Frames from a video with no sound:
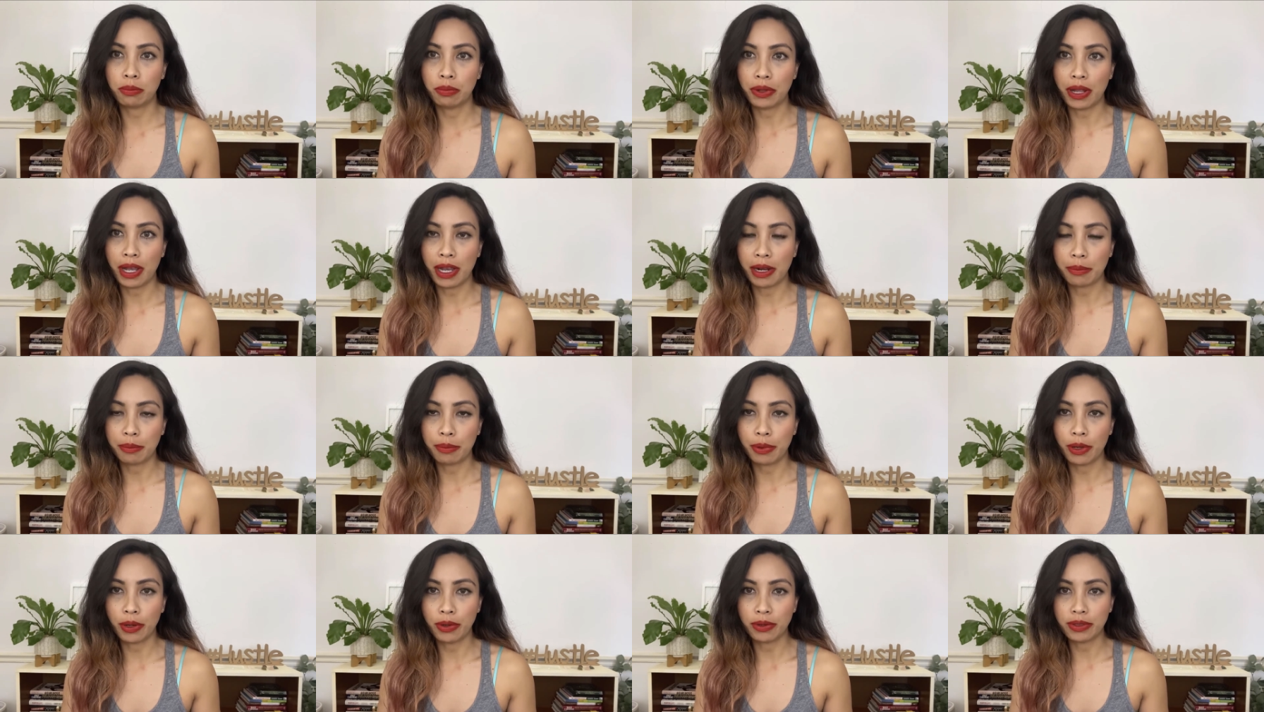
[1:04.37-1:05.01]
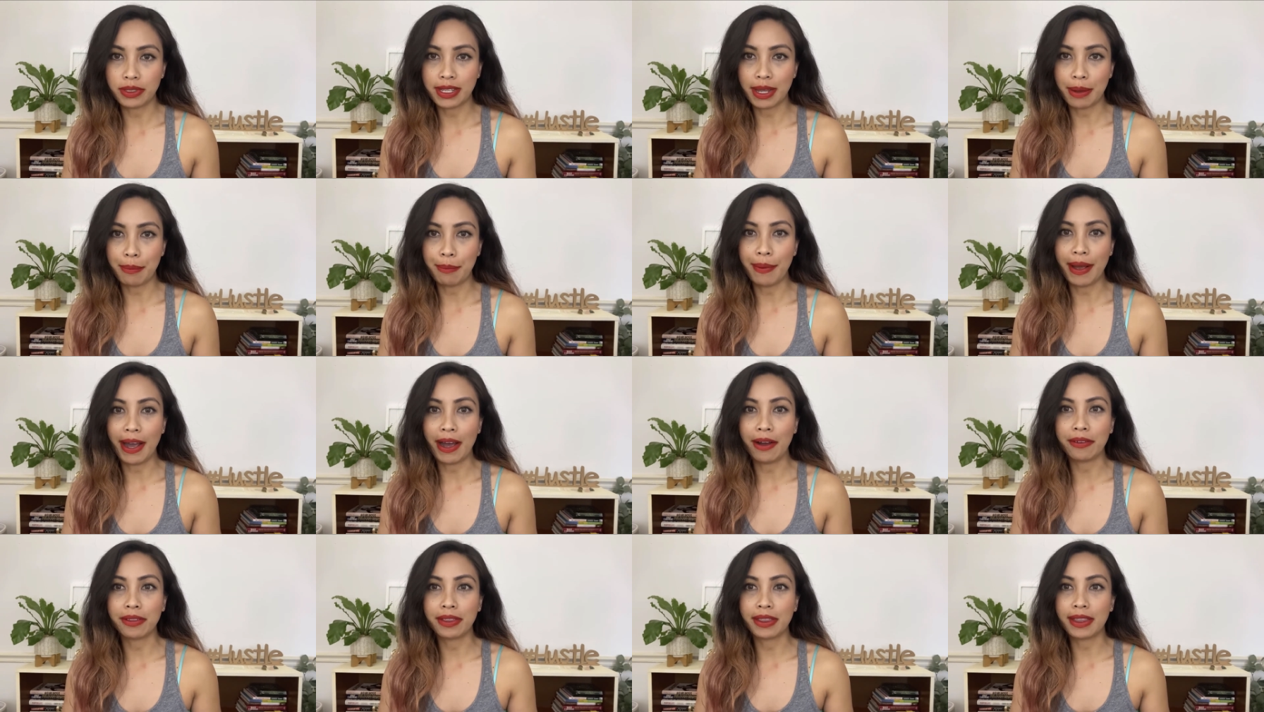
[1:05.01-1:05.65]
blog posts
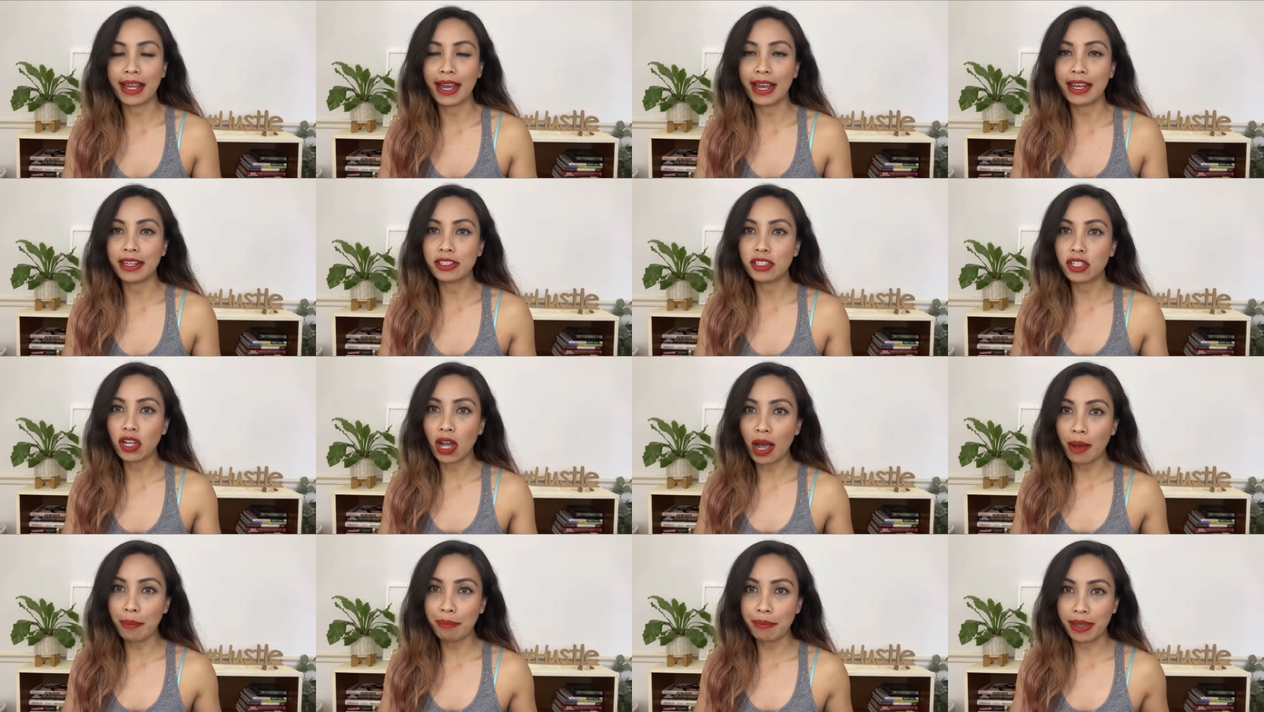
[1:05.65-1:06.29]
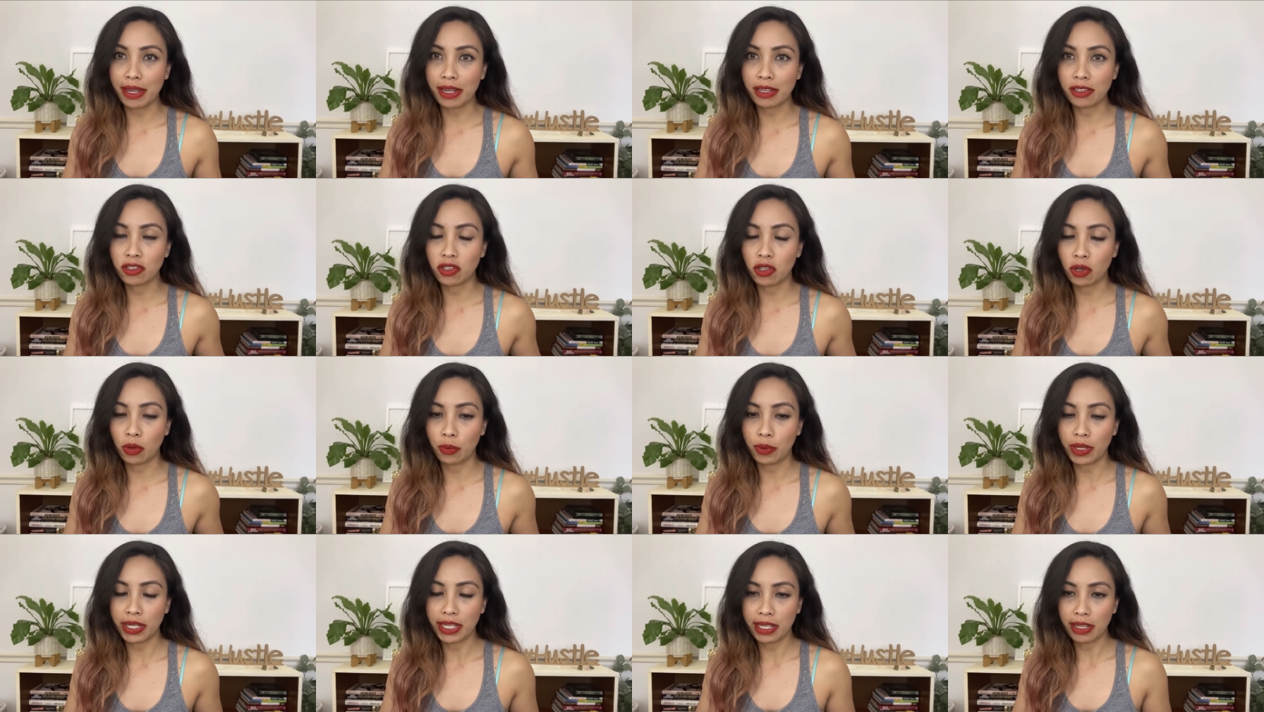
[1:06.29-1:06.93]
about that topic so
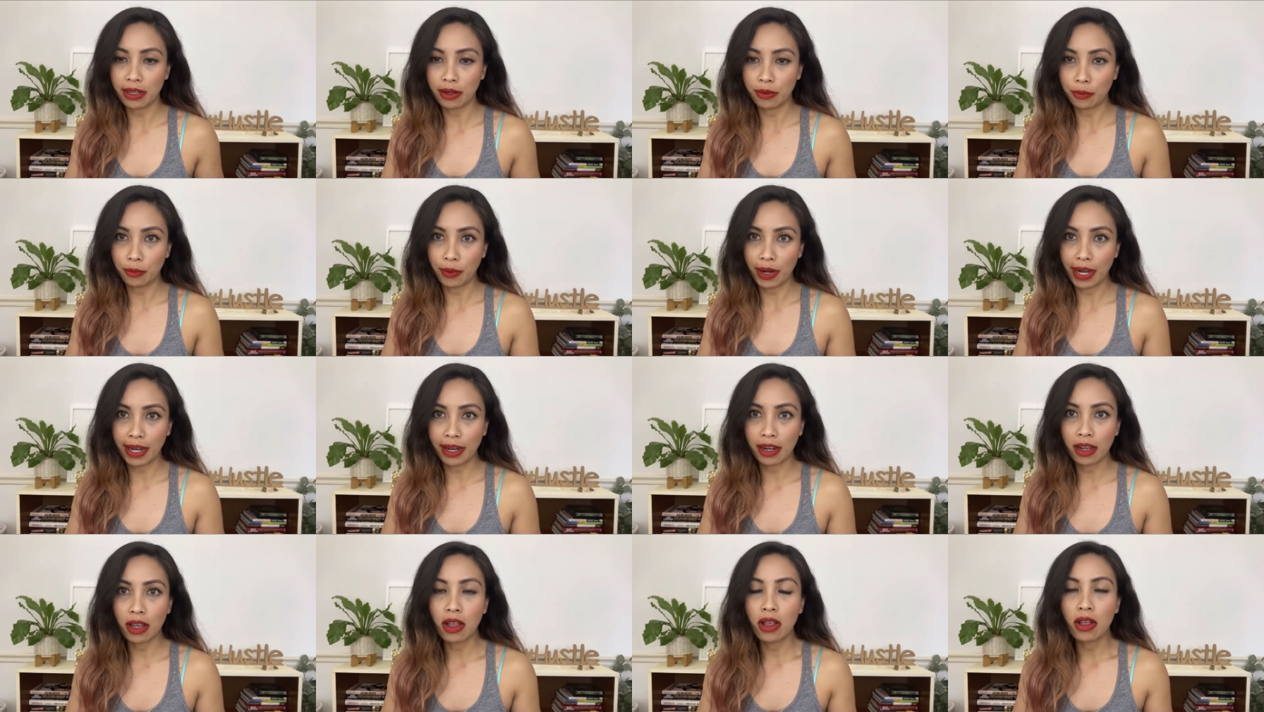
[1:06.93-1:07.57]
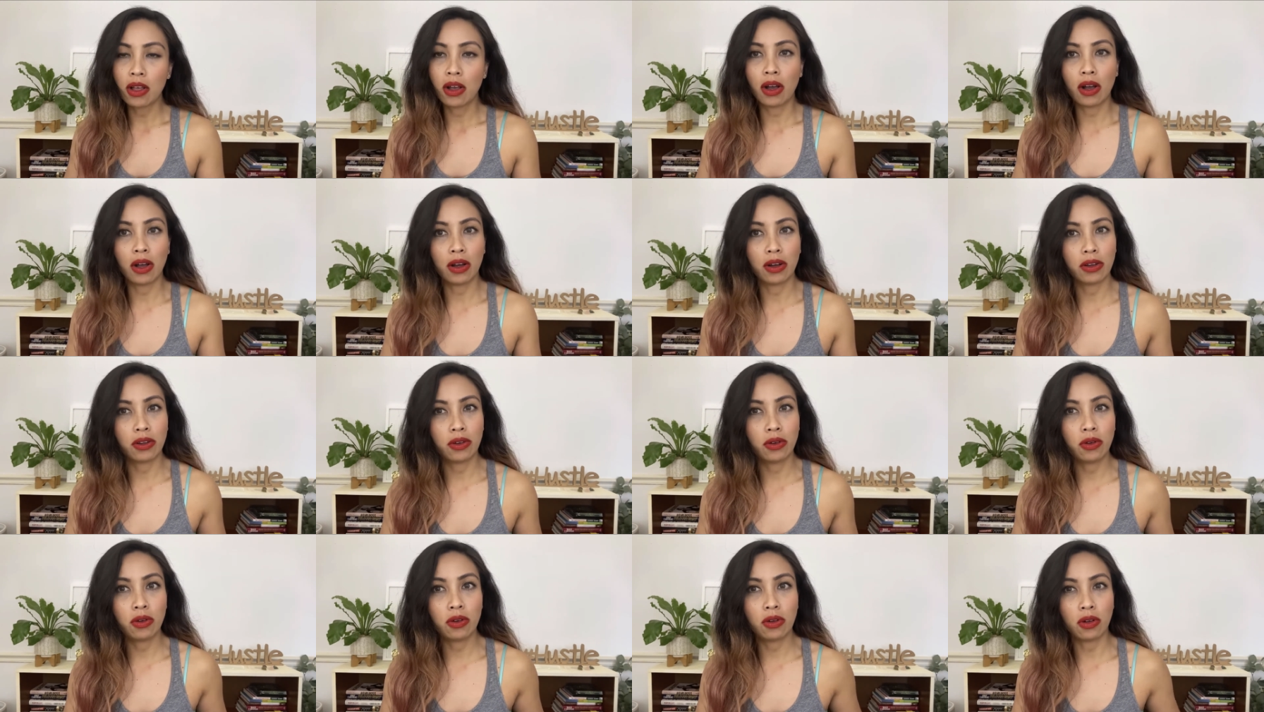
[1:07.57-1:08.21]
we can rank on
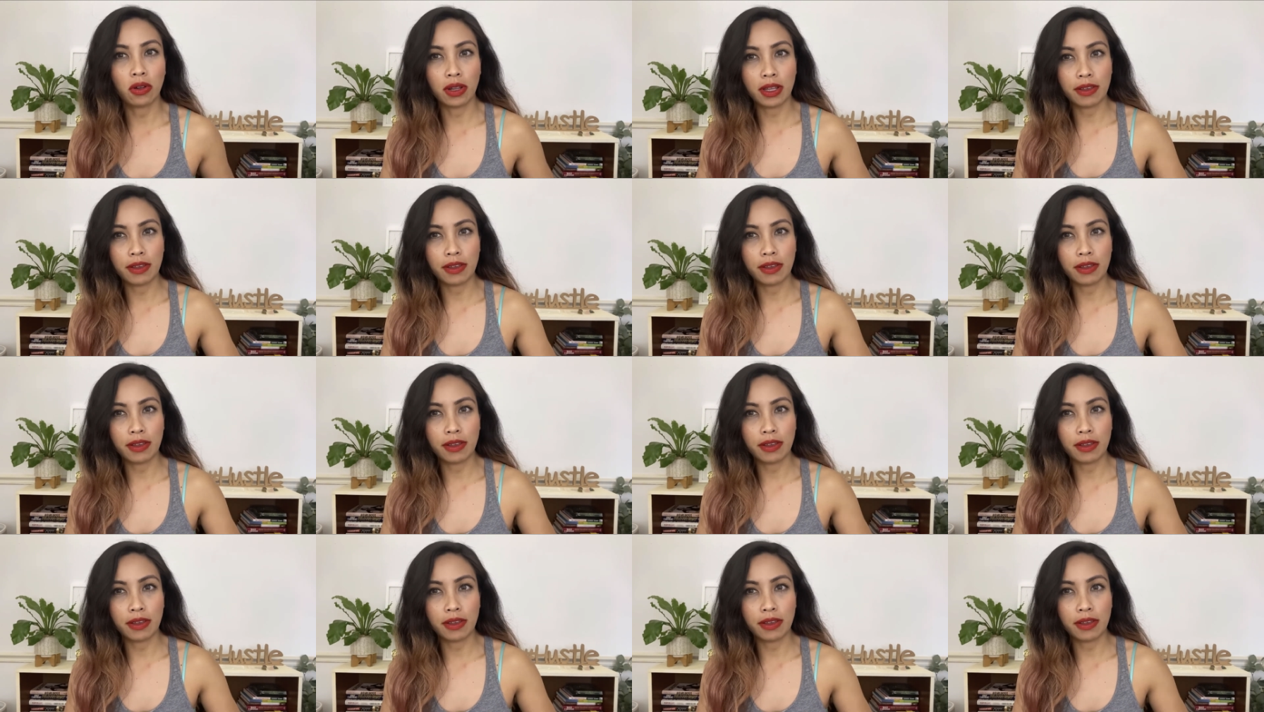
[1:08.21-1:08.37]
Google.